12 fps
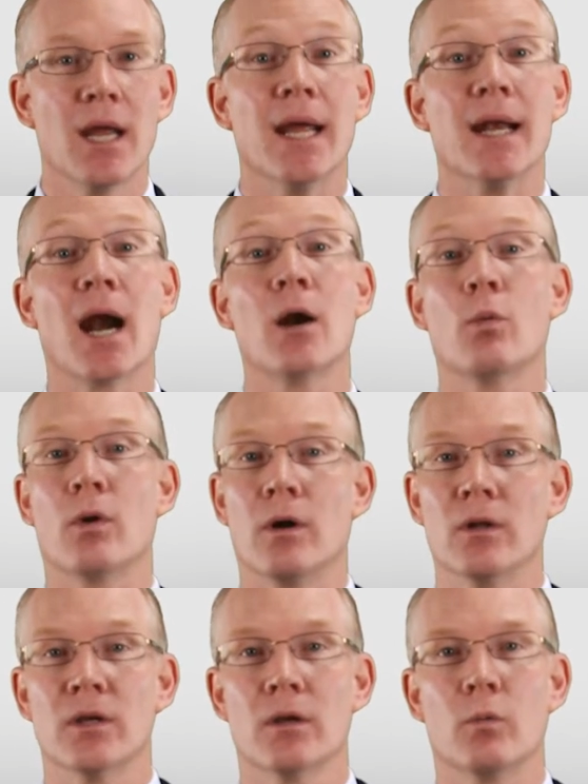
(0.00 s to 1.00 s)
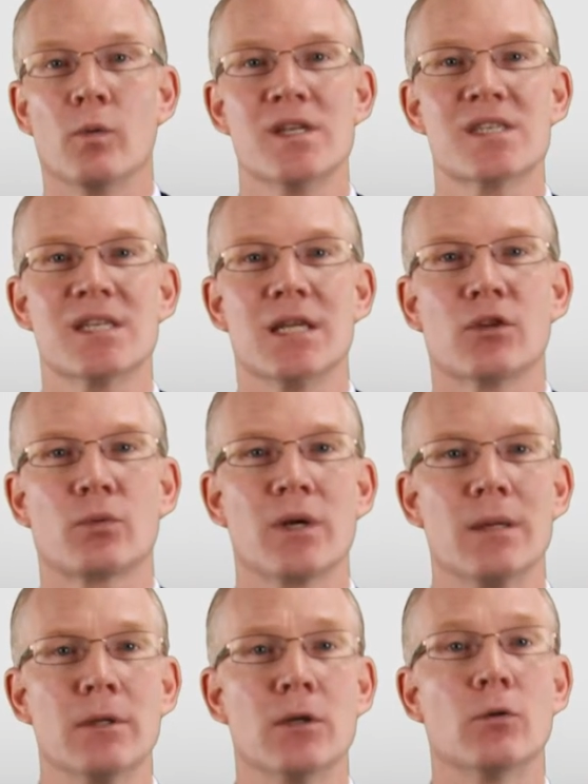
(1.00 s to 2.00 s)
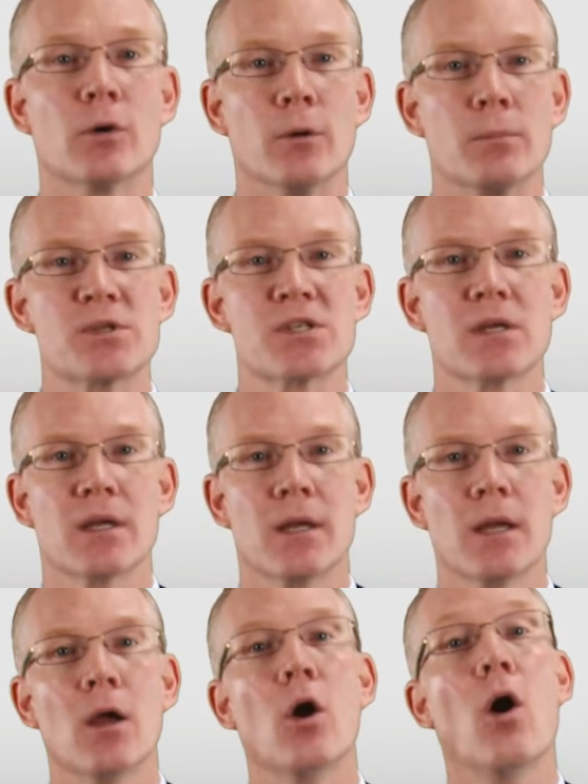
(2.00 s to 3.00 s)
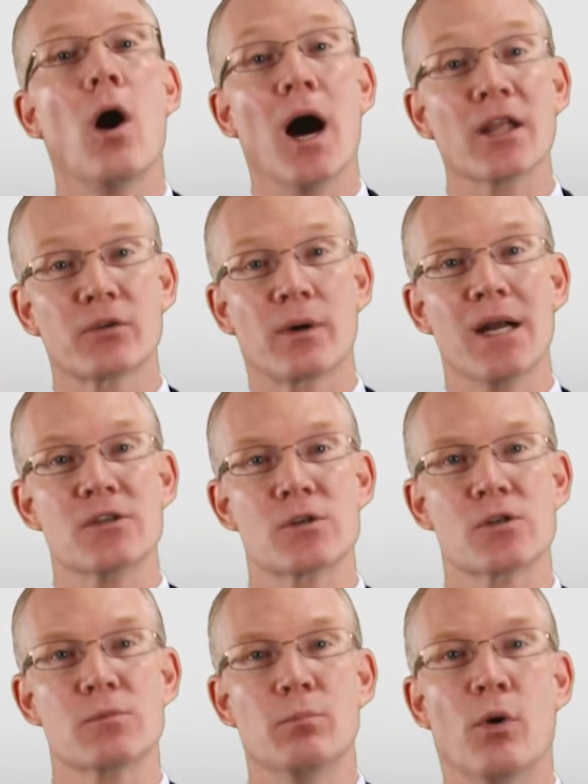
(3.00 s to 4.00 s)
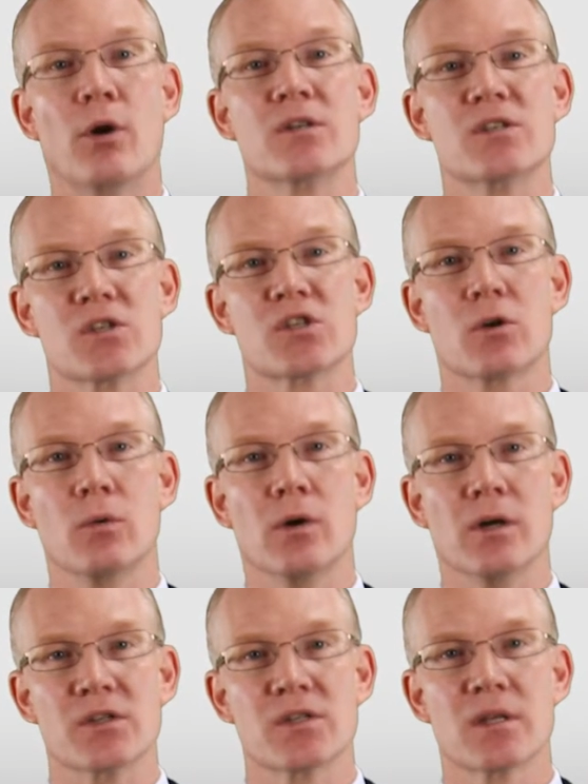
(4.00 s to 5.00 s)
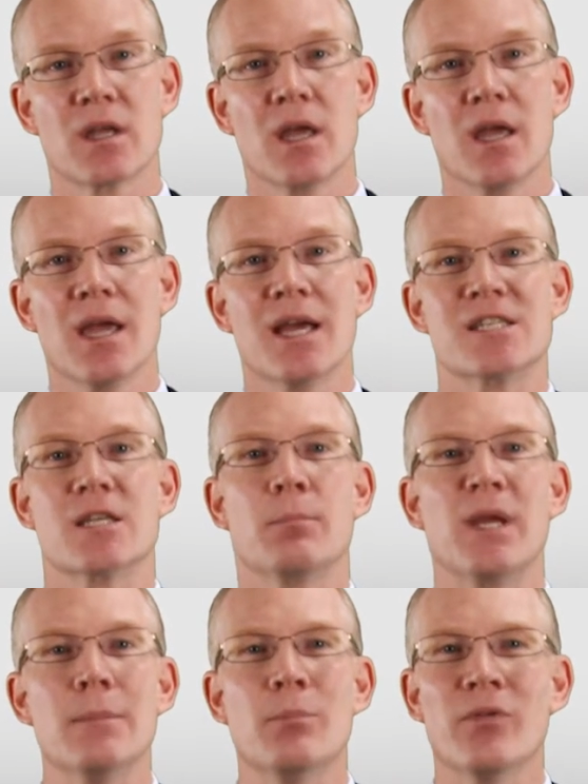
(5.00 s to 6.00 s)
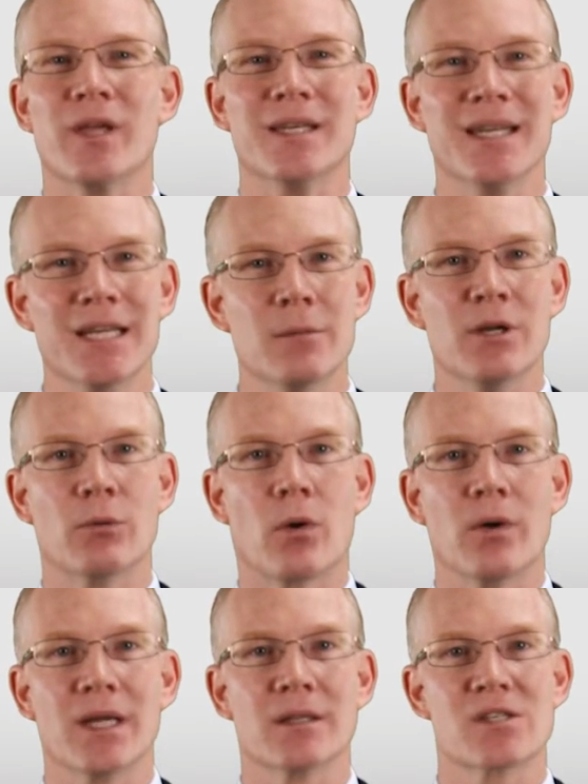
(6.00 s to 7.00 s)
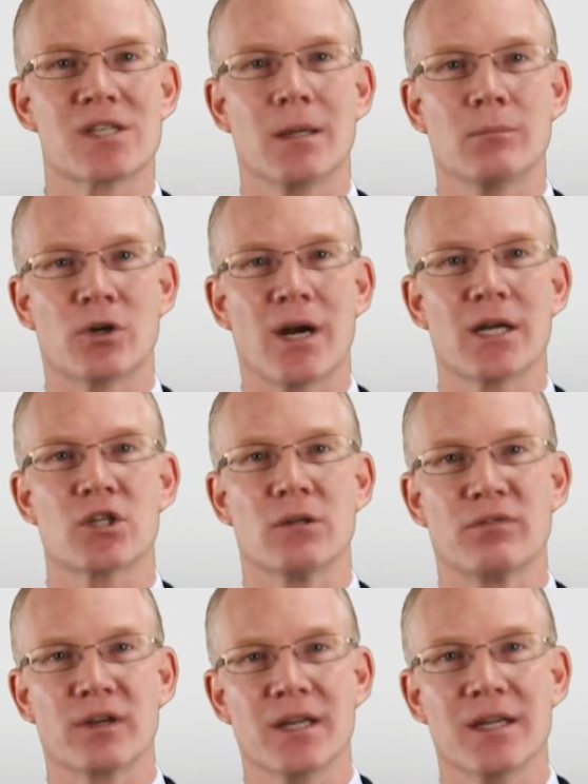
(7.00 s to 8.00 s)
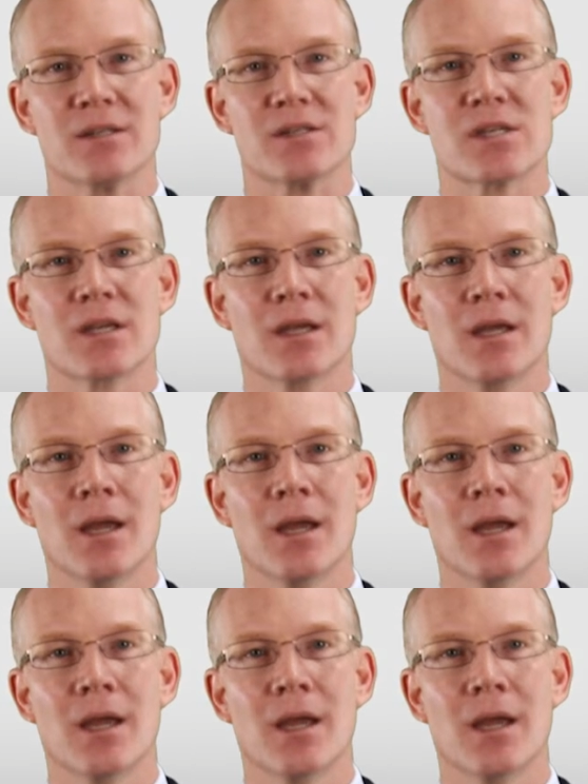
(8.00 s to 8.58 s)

In our world, we see three groups, authorizers, boards, and schools, as the people that need to be rowing in the same direction for kids.